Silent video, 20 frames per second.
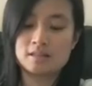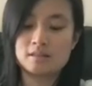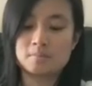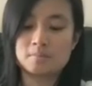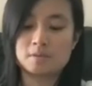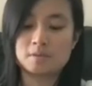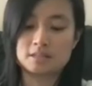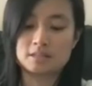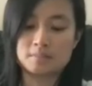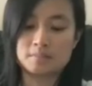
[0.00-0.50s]
the
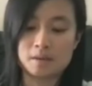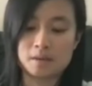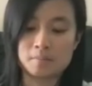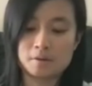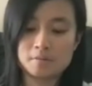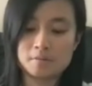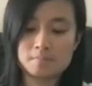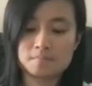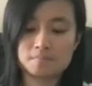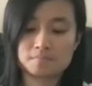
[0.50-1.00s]
piece of
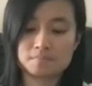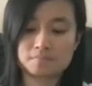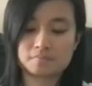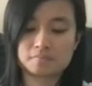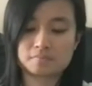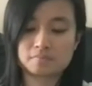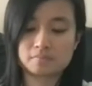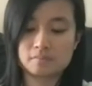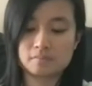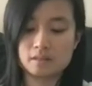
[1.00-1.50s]
paper.
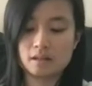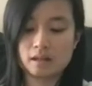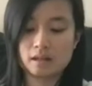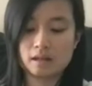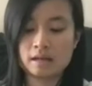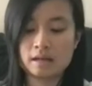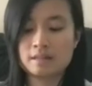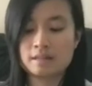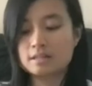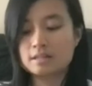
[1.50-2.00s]

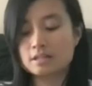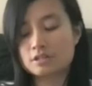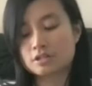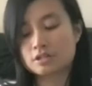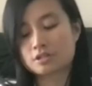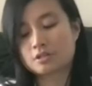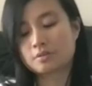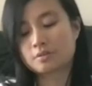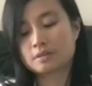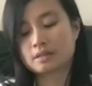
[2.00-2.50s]
And this is
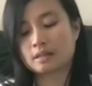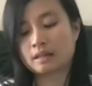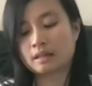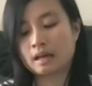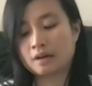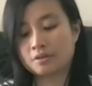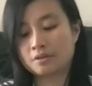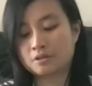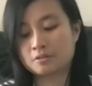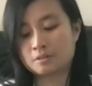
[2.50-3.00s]
just going to
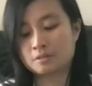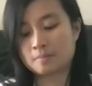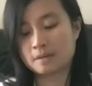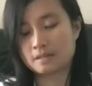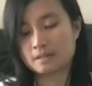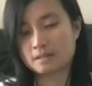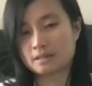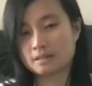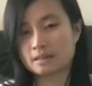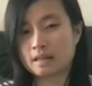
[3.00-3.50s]
allow you to
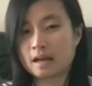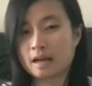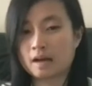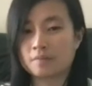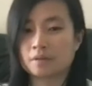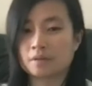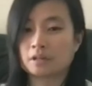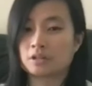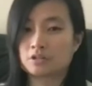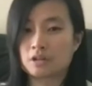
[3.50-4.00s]
basically have
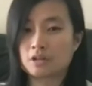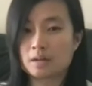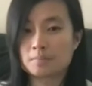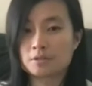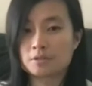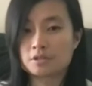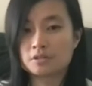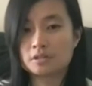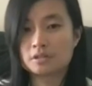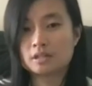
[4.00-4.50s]
a
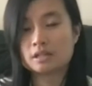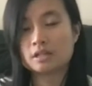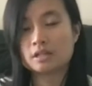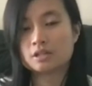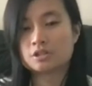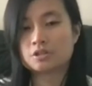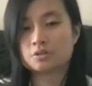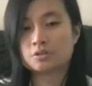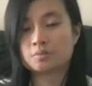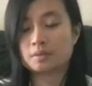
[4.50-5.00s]
contraption
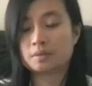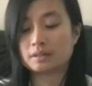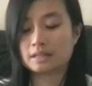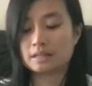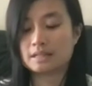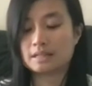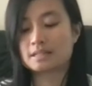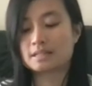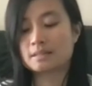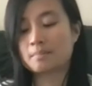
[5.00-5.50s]
to
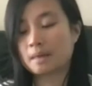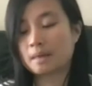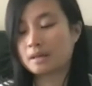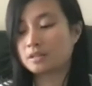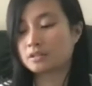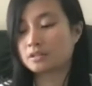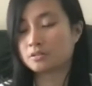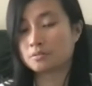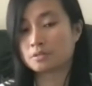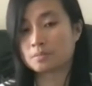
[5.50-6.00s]
release the
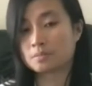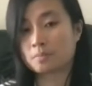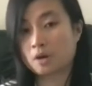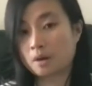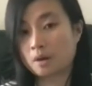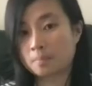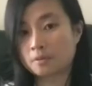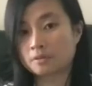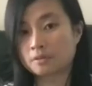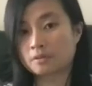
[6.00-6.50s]
Mentos
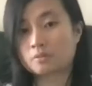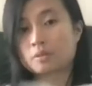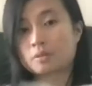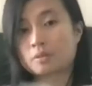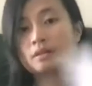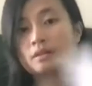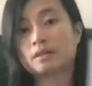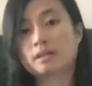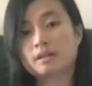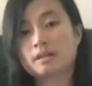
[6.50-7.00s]

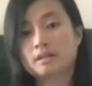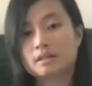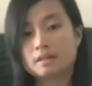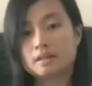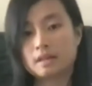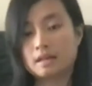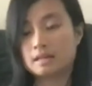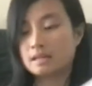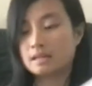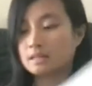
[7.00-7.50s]
quickly
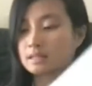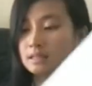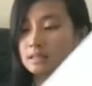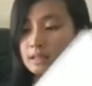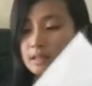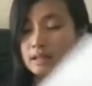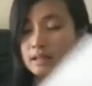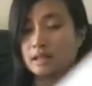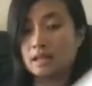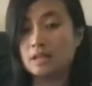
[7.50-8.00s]
and
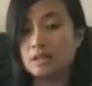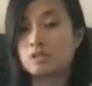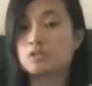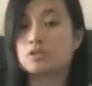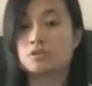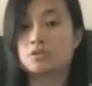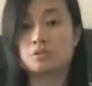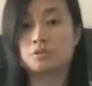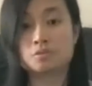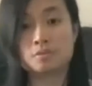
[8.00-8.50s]
easily
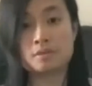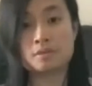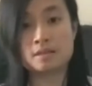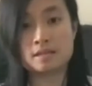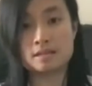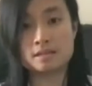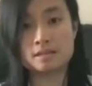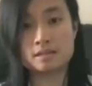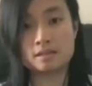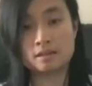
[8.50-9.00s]
into
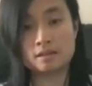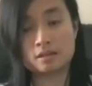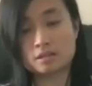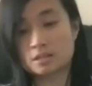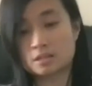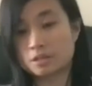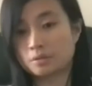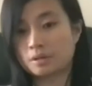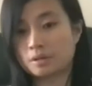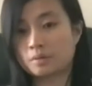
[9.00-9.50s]
the
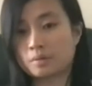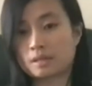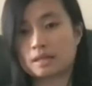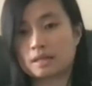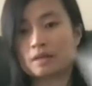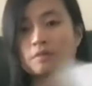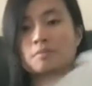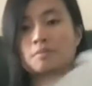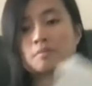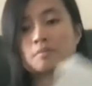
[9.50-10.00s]
soda
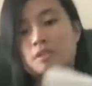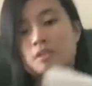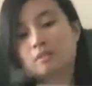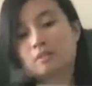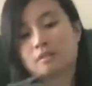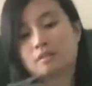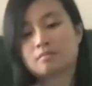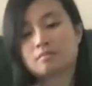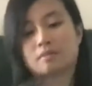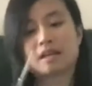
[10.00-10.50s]
without
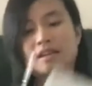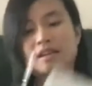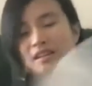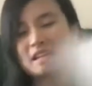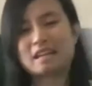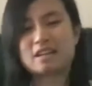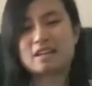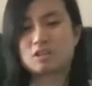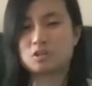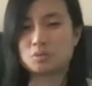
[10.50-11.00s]
kind of
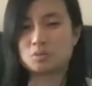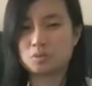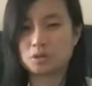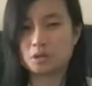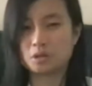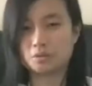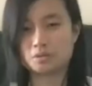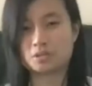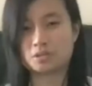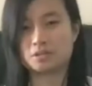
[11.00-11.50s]
getting too
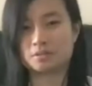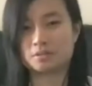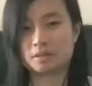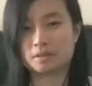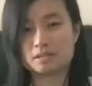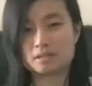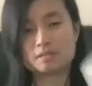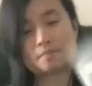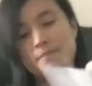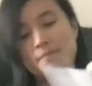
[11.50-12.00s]
close to
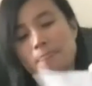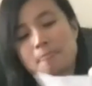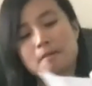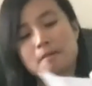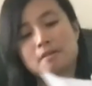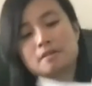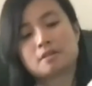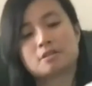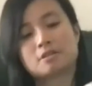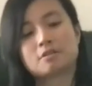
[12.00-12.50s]
it.
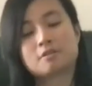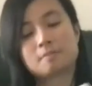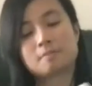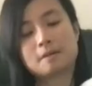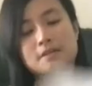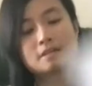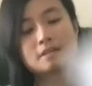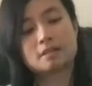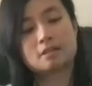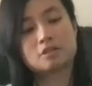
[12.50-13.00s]
So you
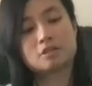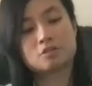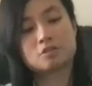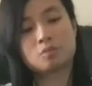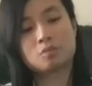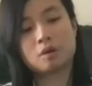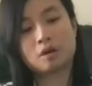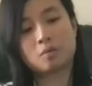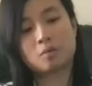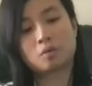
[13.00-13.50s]
basically just
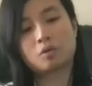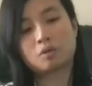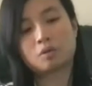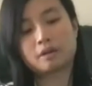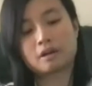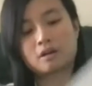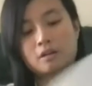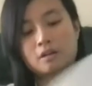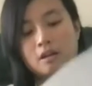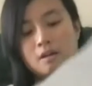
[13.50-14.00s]
want to roll it
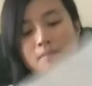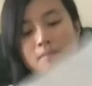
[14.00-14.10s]
all up.